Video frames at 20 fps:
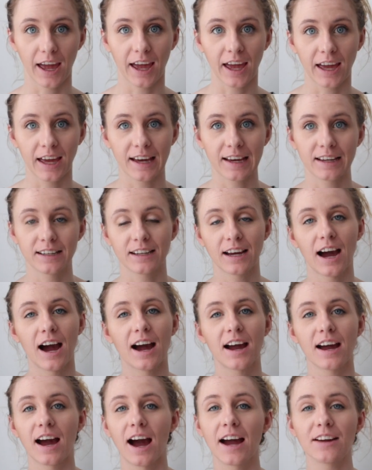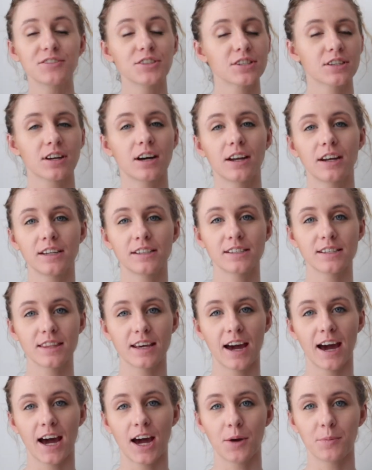And I've just gotten into
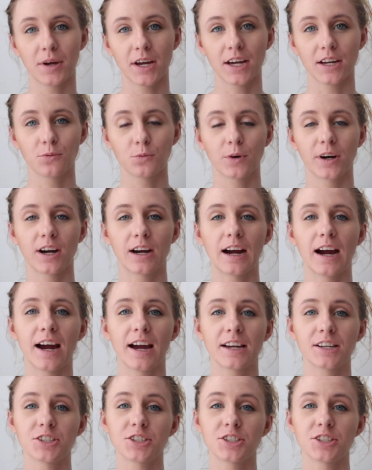the habit where I